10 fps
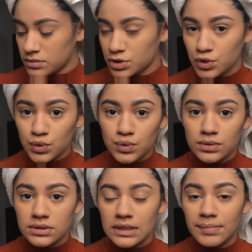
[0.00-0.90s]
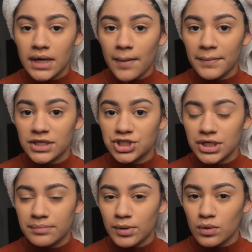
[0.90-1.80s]
To deepen up my
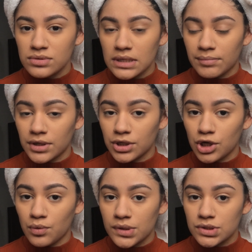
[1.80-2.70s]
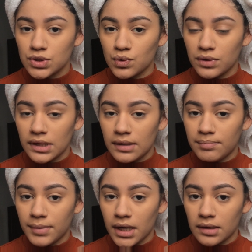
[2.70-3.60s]
cheekbones, I'm gonna go into the
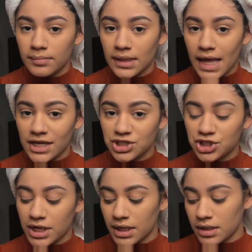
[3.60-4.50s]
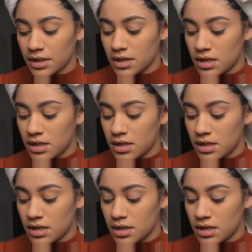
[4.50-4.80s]
bottom last shade.